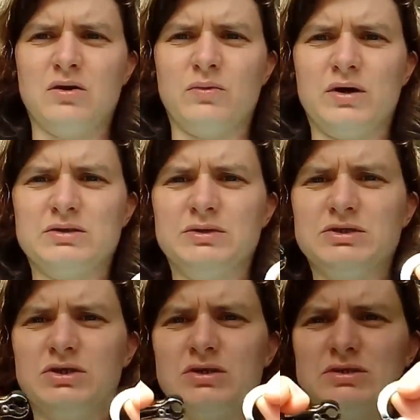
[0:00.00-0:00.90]
which
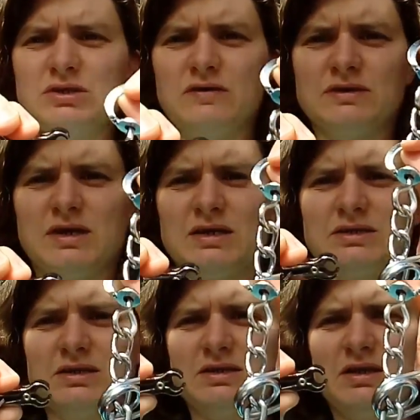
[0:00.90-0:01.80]
means you can sort of
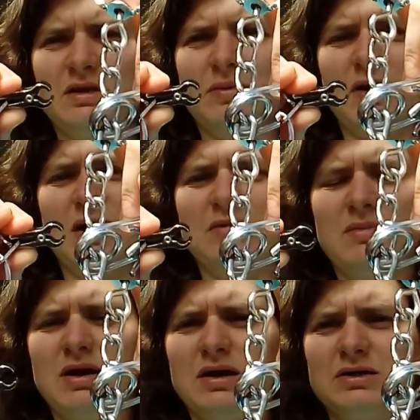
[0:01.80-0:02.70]
attach it to the other part and
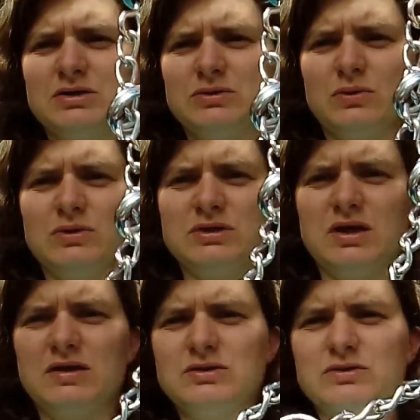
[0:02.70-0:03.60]
make it
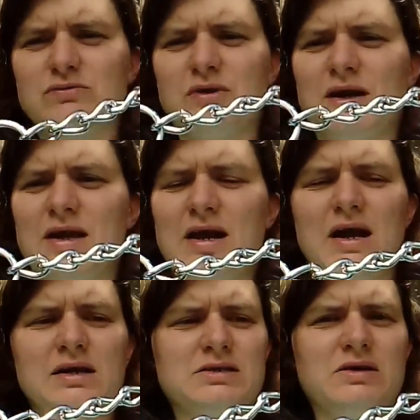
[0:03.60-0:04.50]
shorter. This is
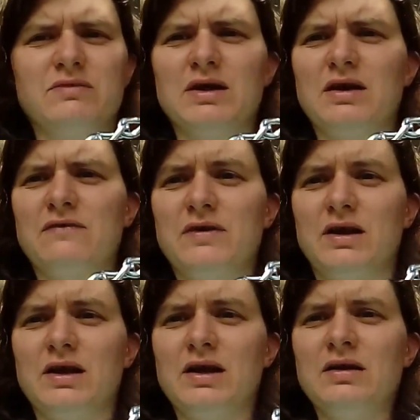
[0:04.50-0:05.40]
actually really
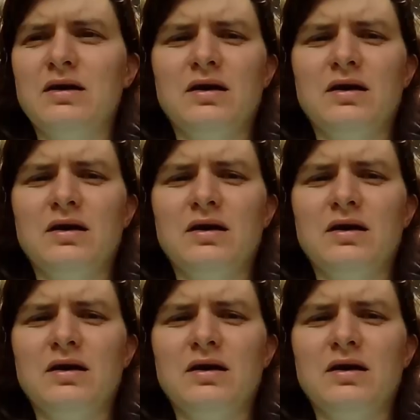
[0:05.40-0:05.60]
fiddly.